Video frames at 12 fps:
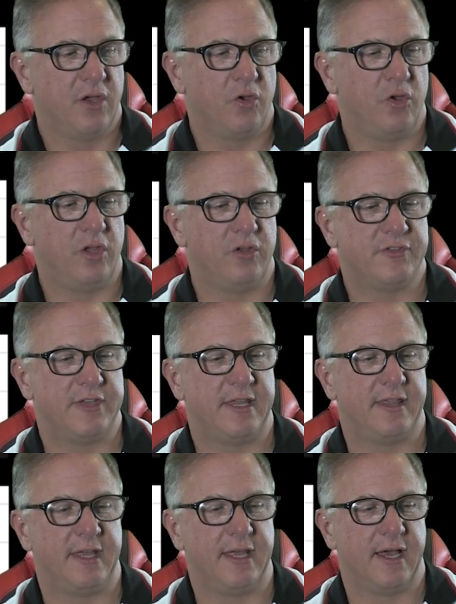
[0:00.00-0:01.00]
you see
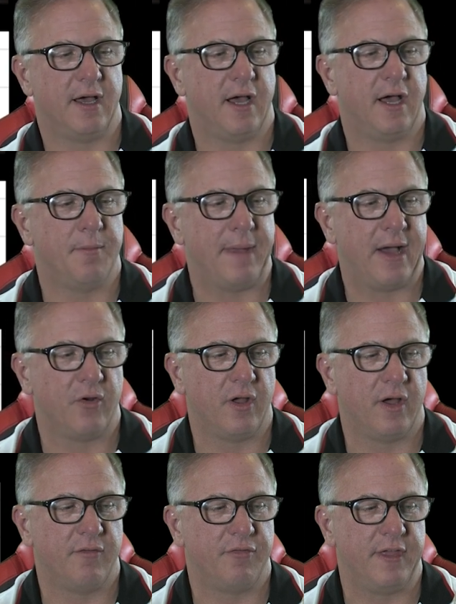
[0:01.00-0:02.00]
the amount
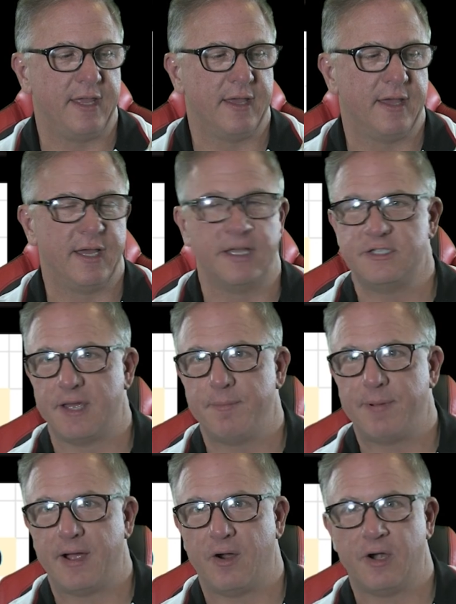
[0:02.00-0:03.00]
of the gem
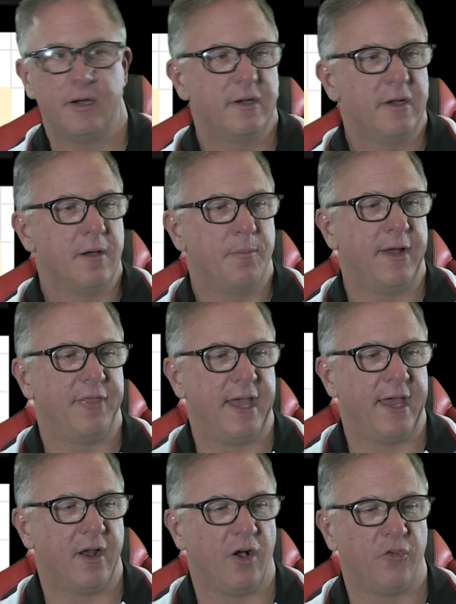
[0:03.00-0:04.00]
power, but
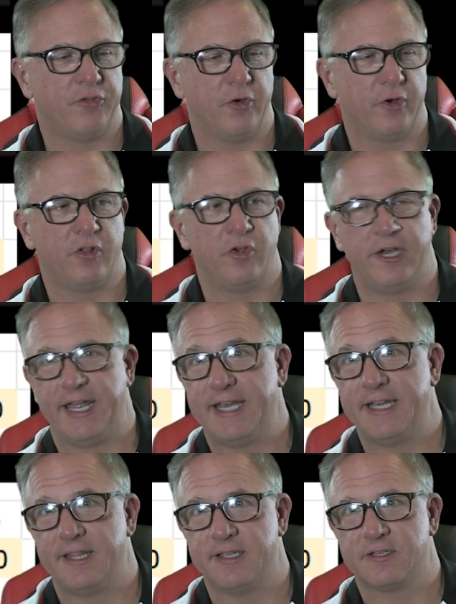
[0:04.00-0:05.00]
then also included
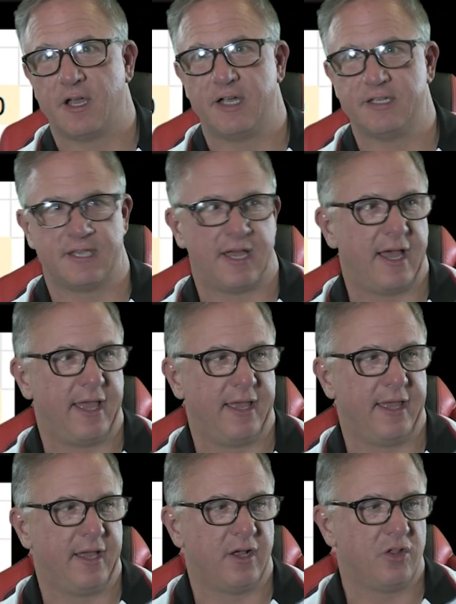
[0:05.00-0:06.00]
into this cost, I
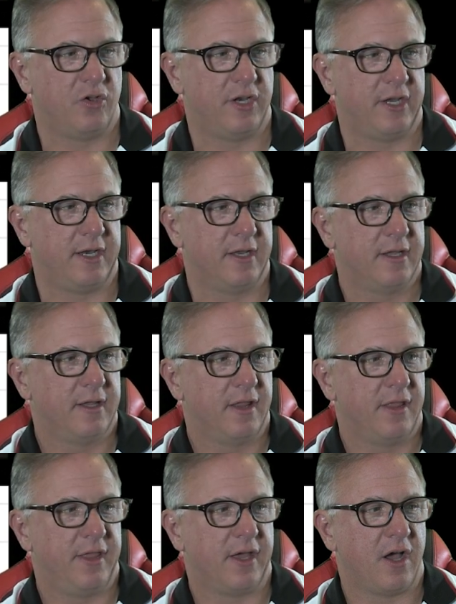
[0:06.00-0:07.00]
included
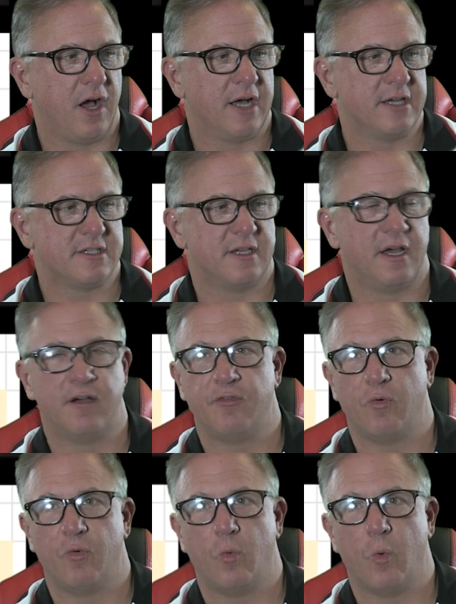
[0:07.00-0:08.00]
the cost of
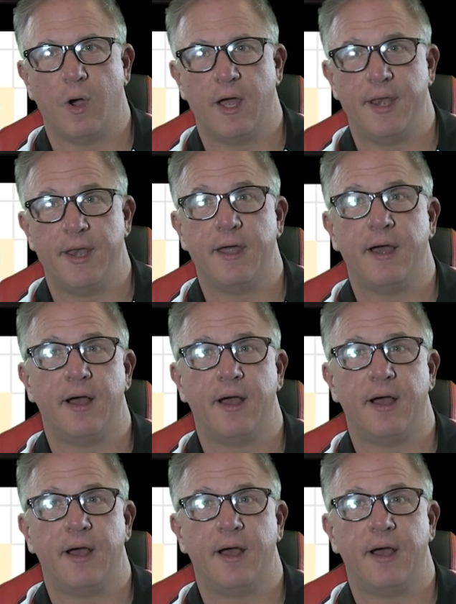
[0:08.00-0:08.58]
1